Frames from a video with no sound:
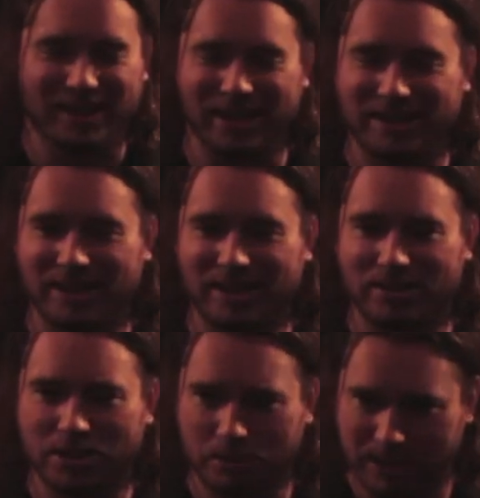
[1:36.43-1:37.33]
and uh,
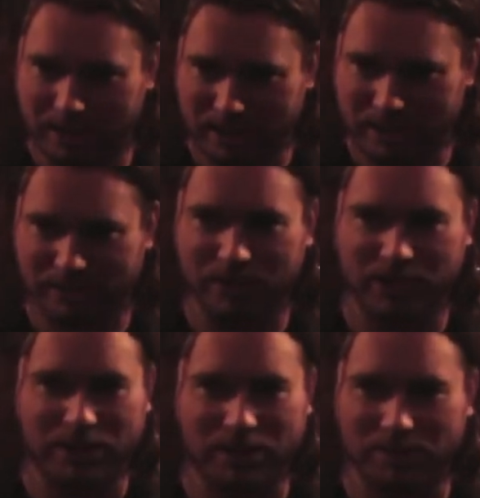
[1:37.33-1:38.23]
so we did. He
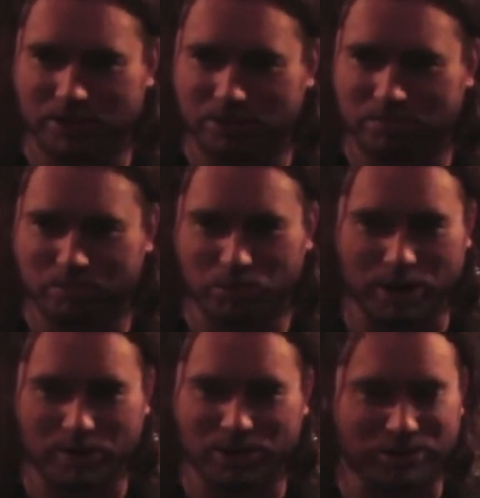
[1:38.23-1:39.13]
fixed up his
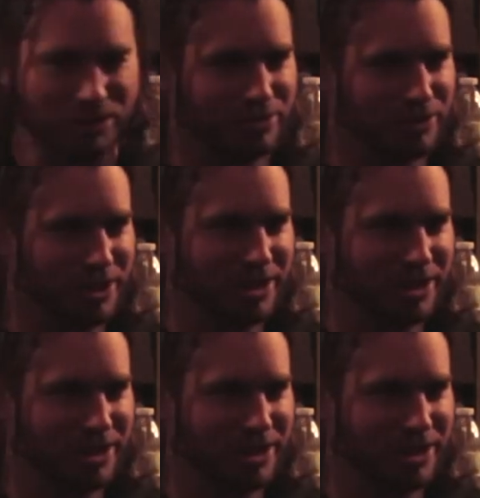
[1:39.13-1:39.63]
grandma's R V,